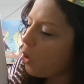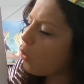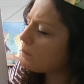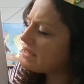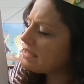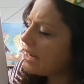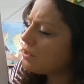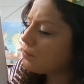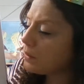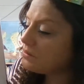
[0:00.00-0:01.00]
Or beside
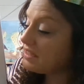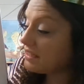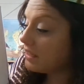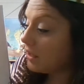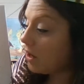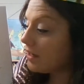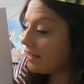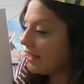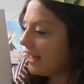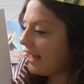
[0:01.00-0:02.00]
the roses in the
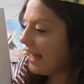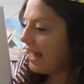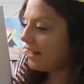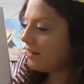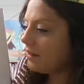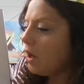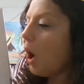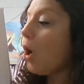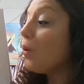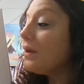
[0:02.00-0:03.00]
garden, the king added.
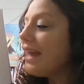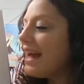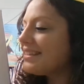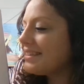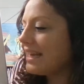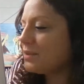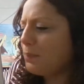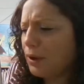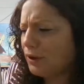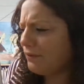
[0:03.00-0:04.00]
Oh, yes, that's
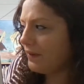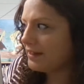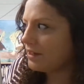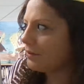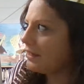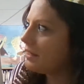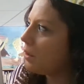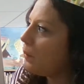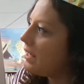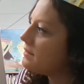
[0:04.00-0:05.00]
perfect, agreed the
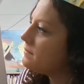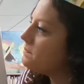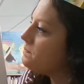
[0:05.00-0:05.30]
queen.